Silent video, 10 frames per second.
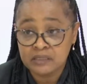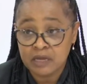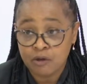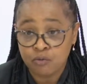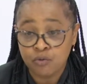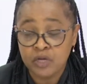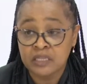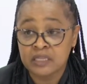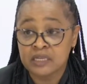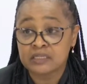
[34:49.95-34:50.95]
Ntsabo
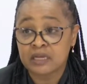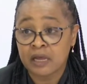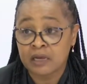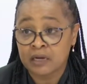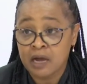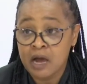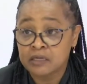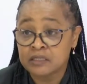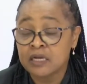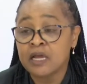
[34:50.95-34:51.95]
in this
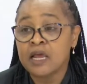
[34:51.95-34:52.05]
regard